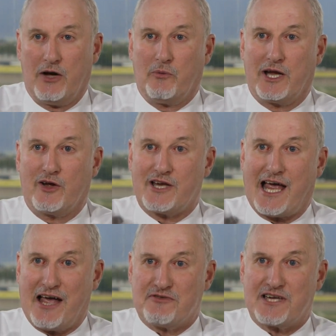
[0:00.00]
We're going to
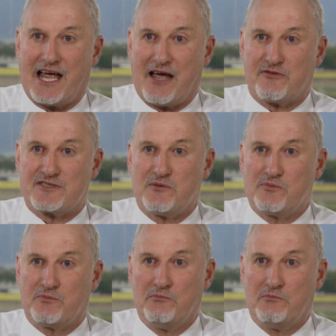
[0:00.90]
have to have some